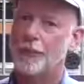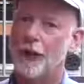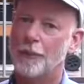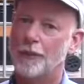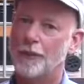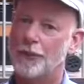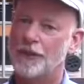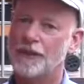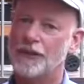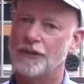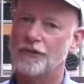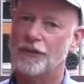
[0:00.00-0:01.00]
Popular
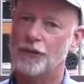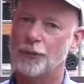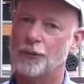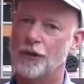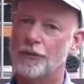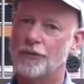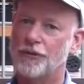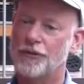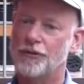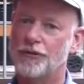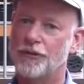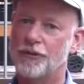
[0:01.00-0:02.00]
opinion is that 20%
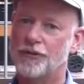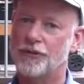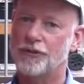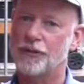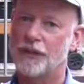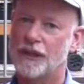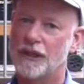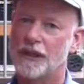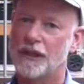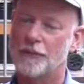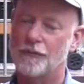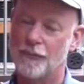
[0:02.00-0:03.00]
of surges
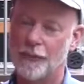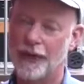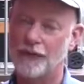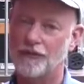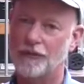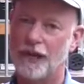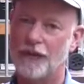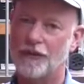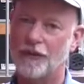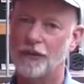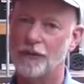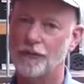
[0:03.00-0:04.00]
come from outside
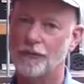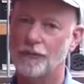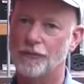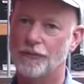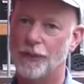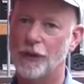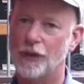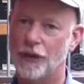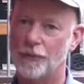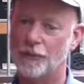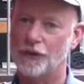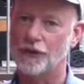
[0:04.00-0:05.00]
the home, power
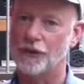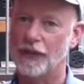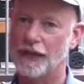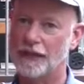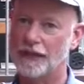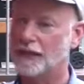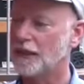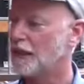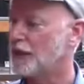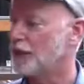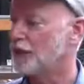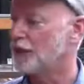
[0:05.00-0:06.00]
company or lightning.
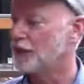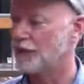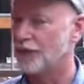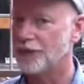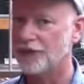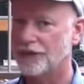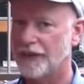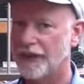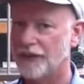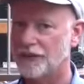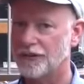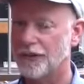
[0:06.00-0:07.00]
So this
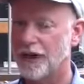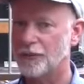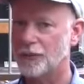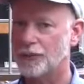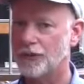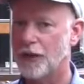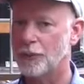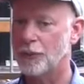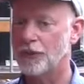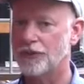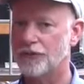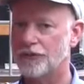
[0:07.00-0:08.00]
device is Type
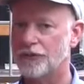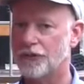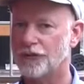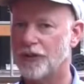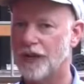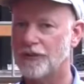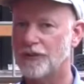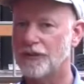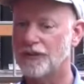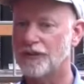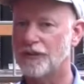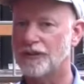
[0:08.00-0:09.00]
1 is your first line of
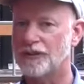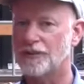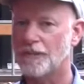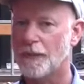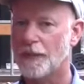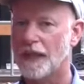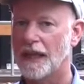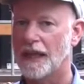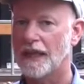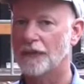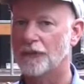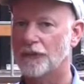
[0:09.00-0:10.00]
defense,
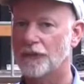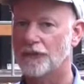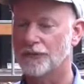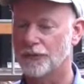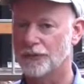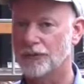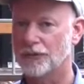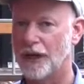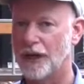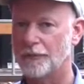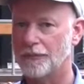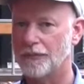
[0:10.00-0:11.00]
and it's going
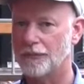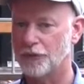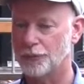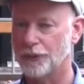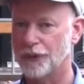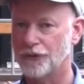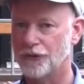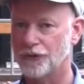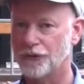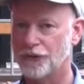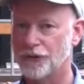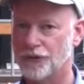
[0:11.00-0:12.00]
to suppress the
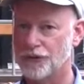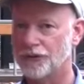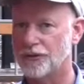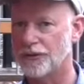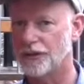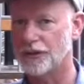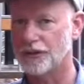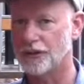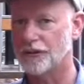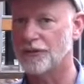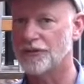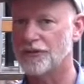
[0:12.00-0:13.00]
surges that
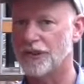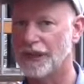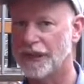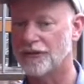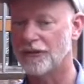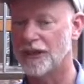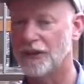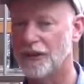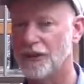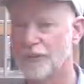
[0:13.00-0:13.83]
originate outside the